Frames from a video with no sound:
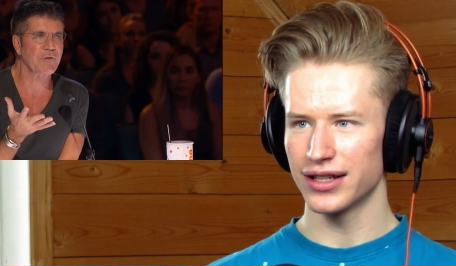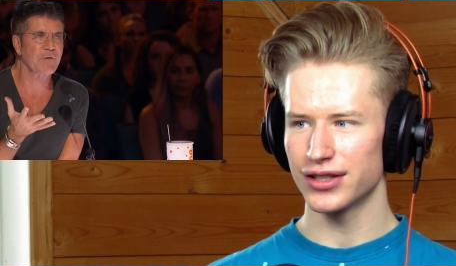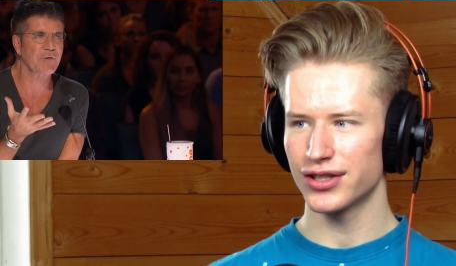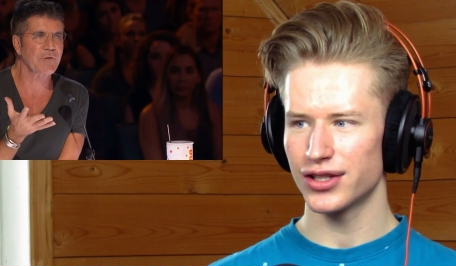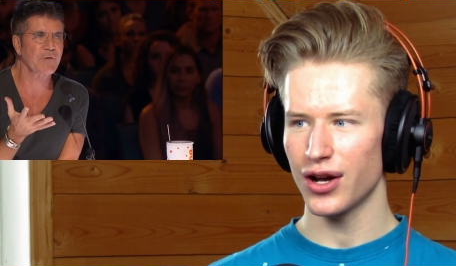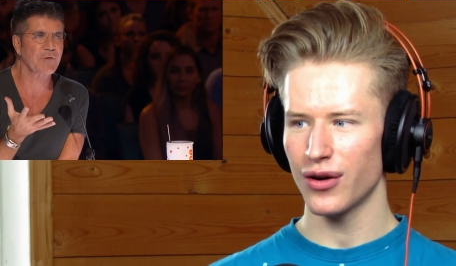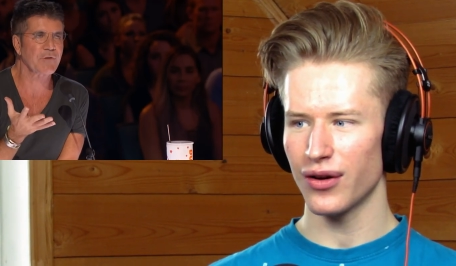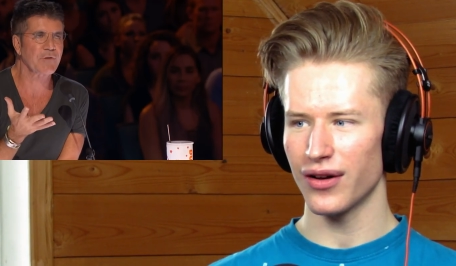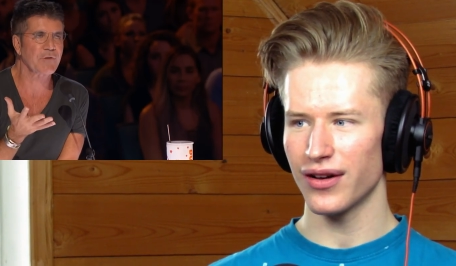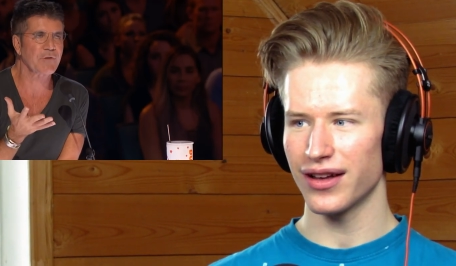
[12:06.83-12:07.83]

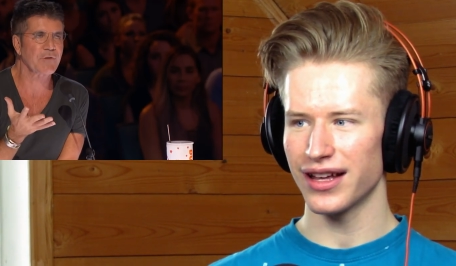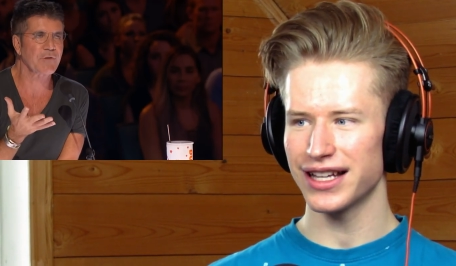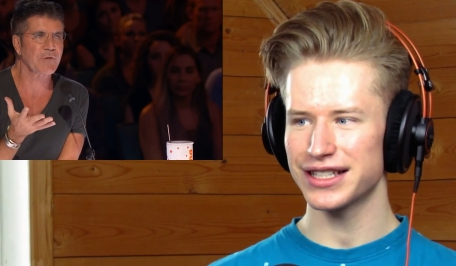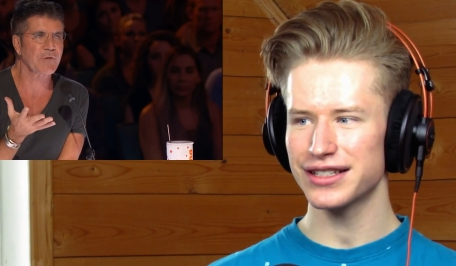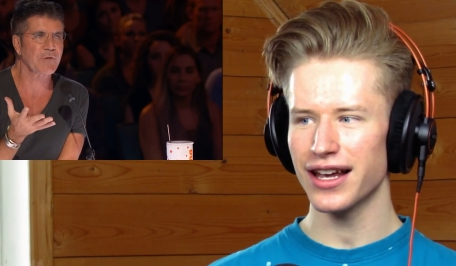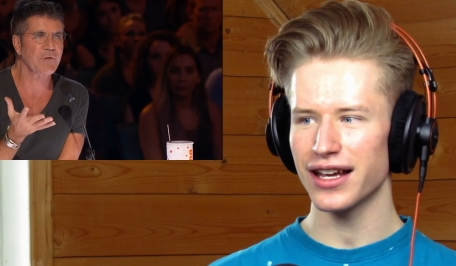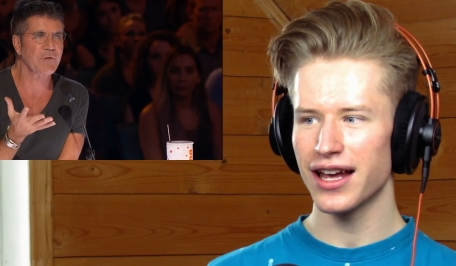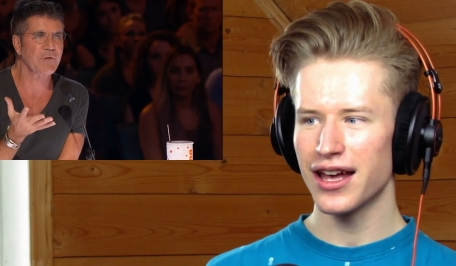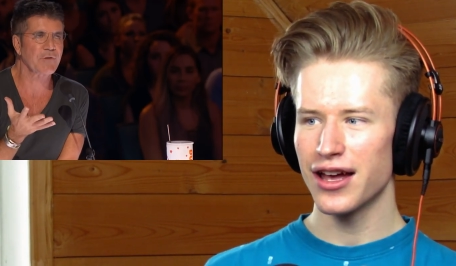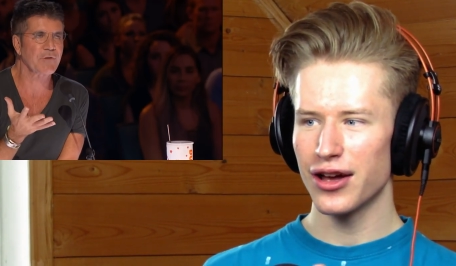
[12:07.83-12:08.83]
Speaker 1: So it's
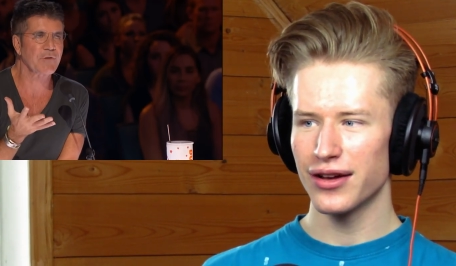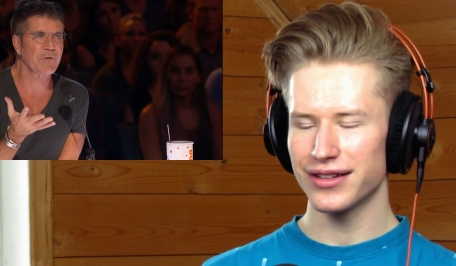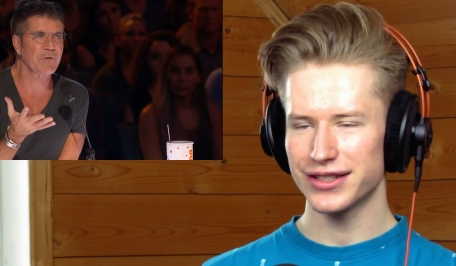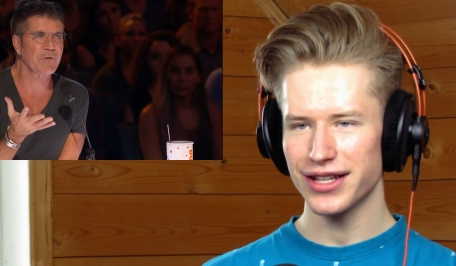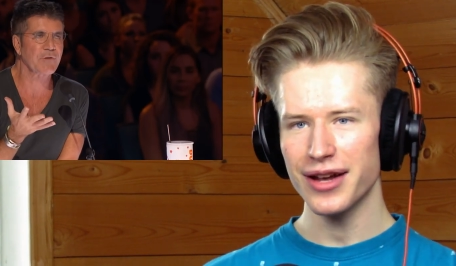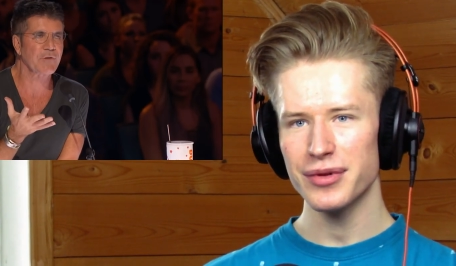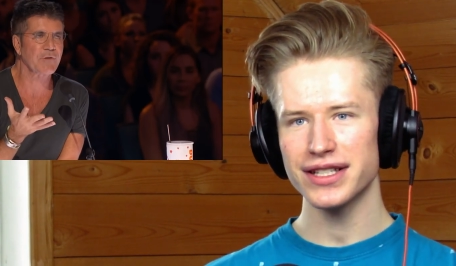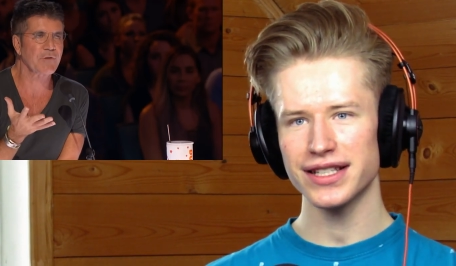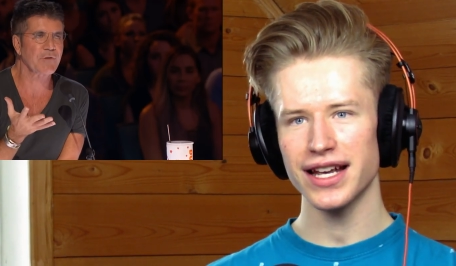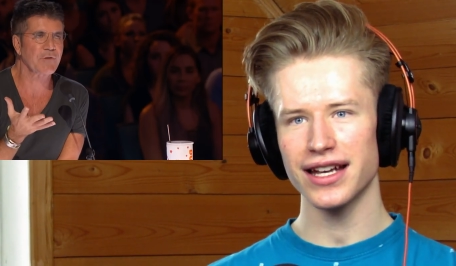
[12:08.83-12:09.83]
like
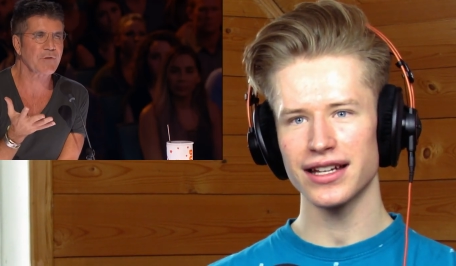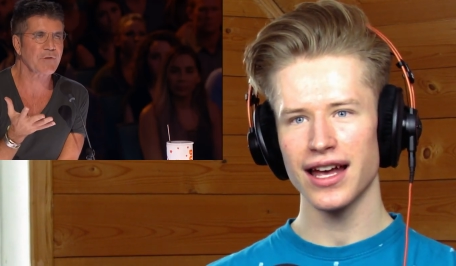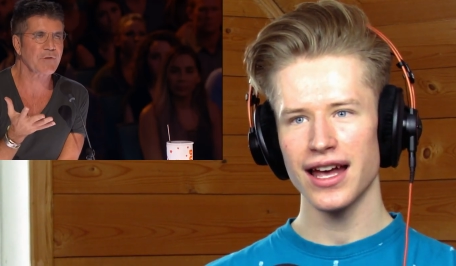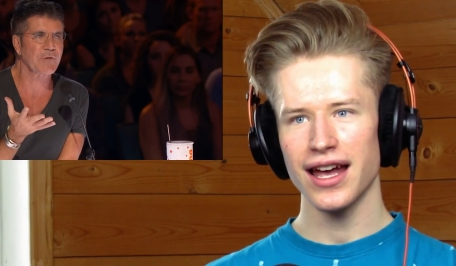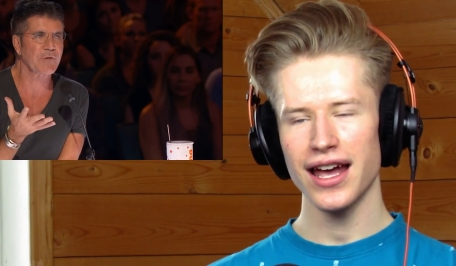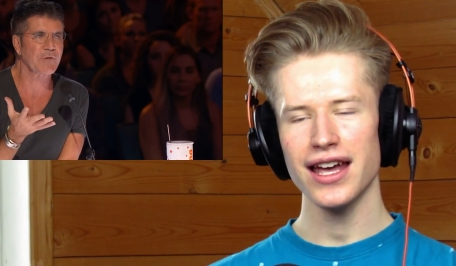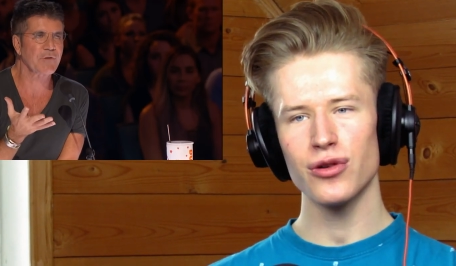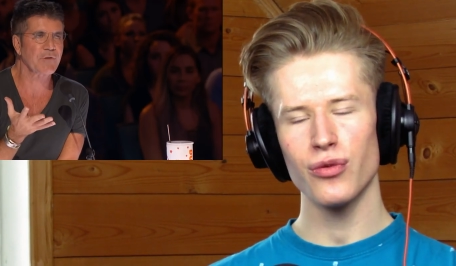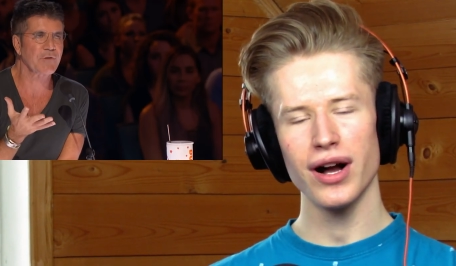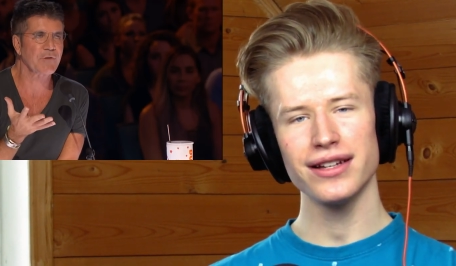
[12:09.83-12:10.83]
Simon saying, hey,
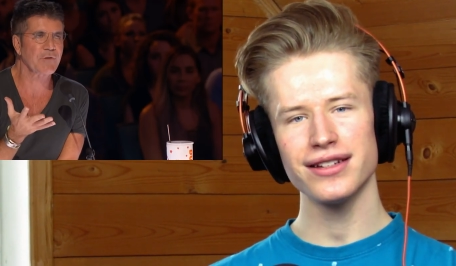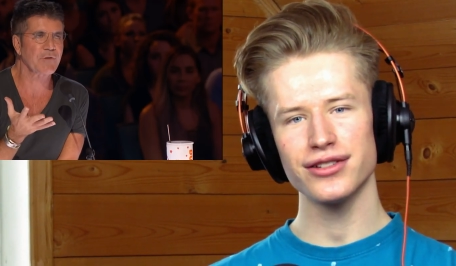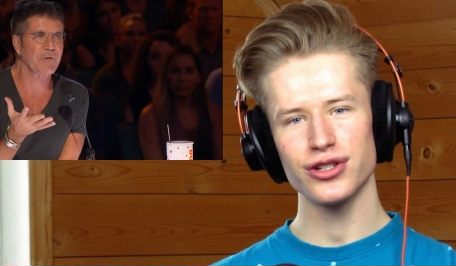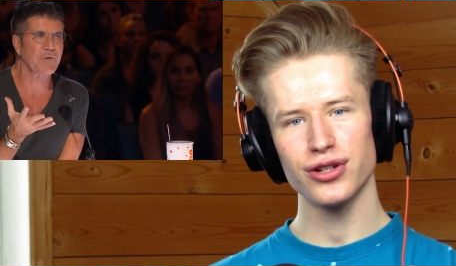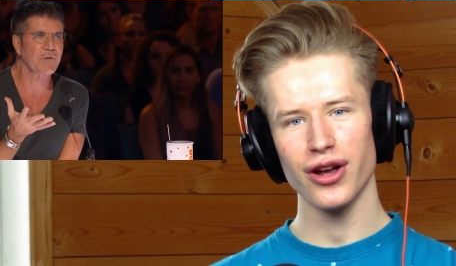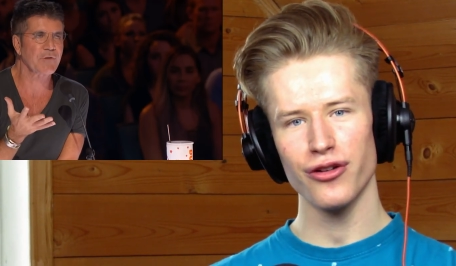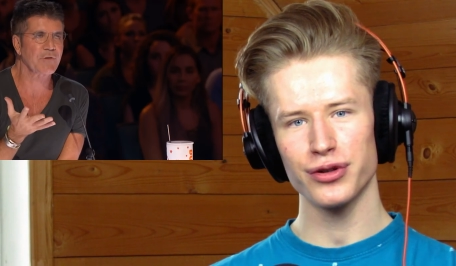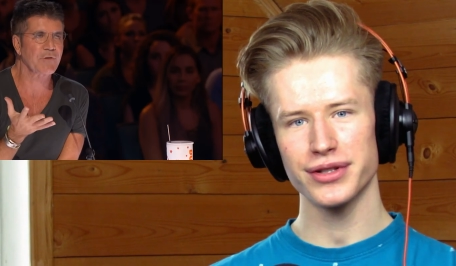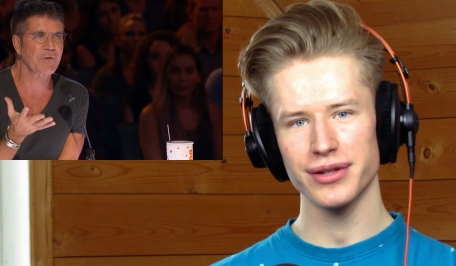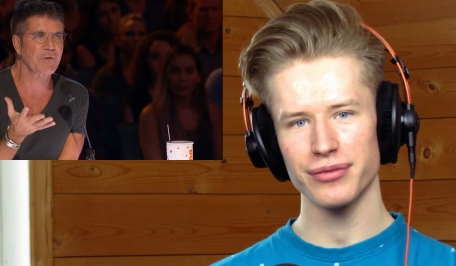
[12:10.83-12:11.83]
why didn't you go
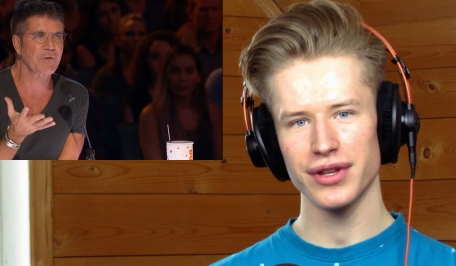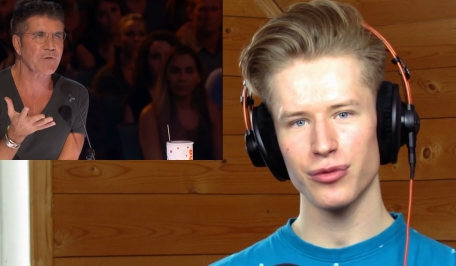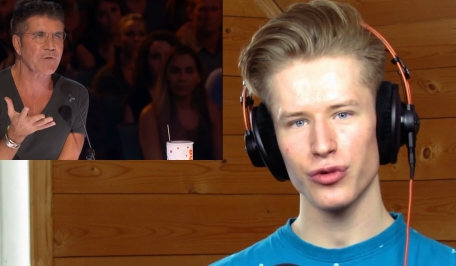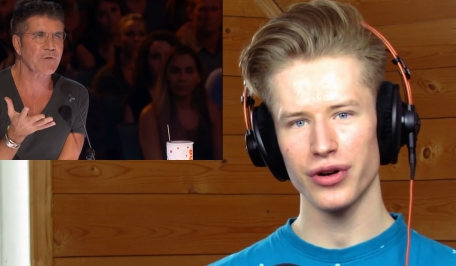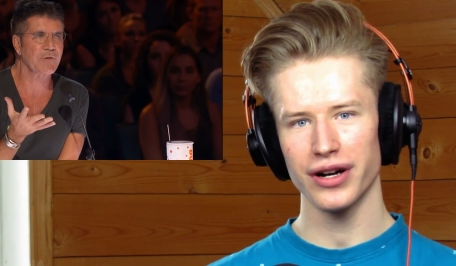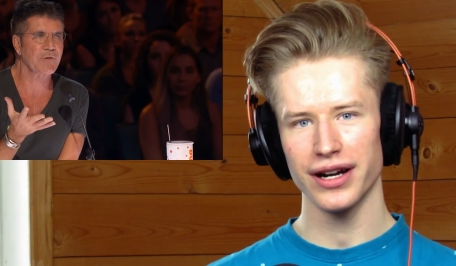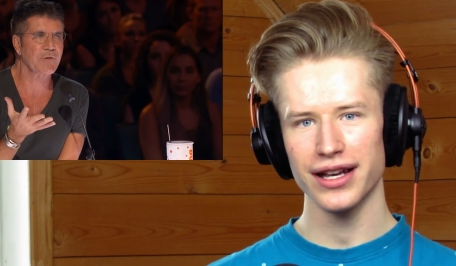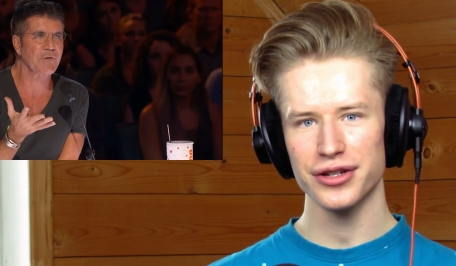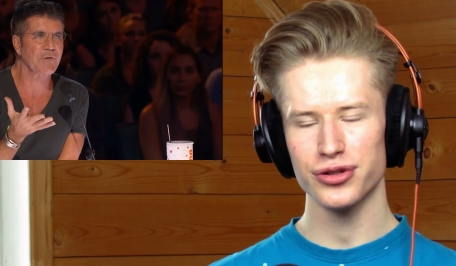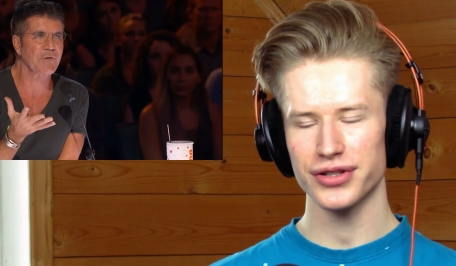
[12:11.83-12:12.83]
for something more
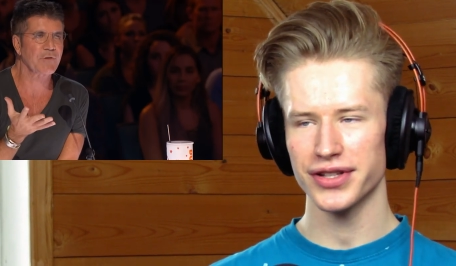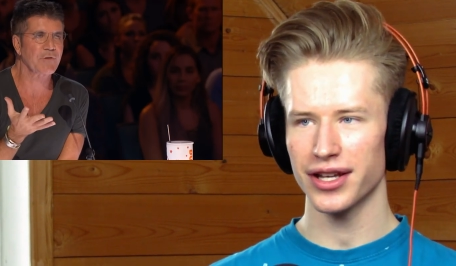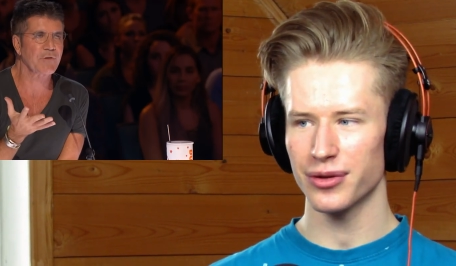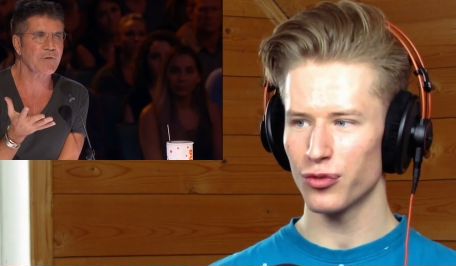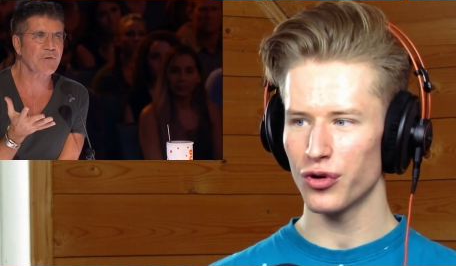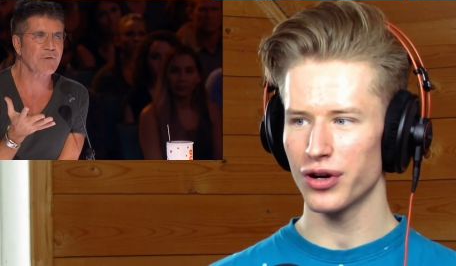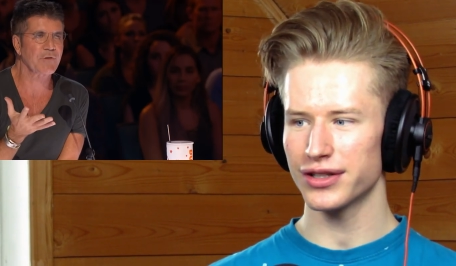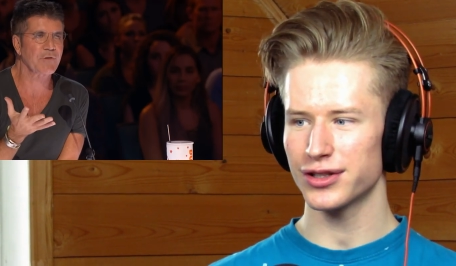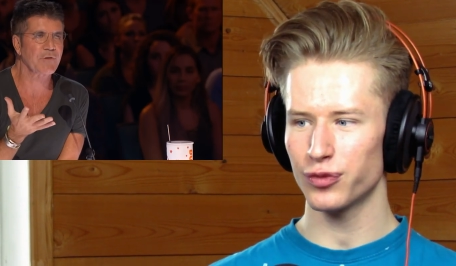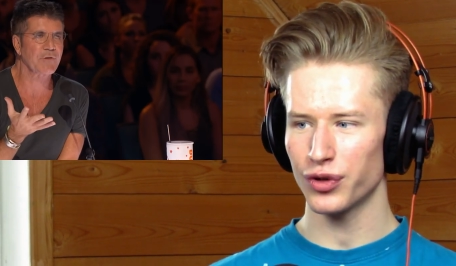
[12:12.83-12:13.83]
interesting and more
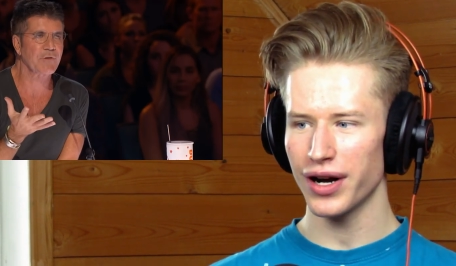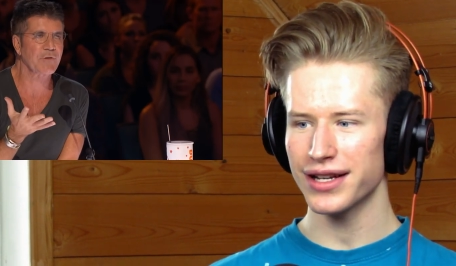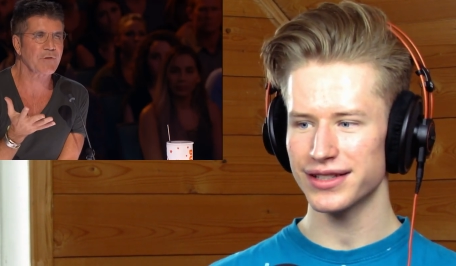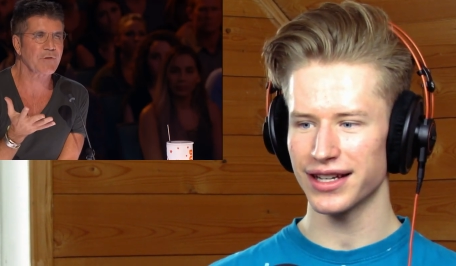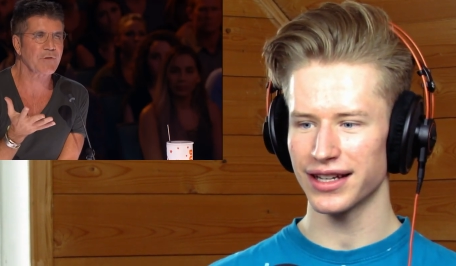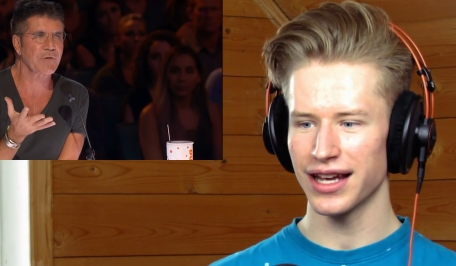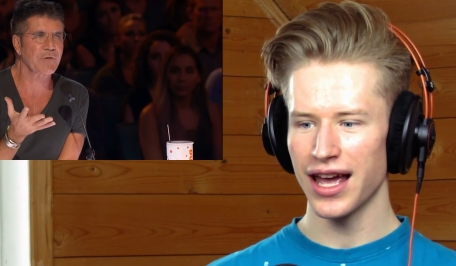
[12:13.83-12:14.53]
surprising,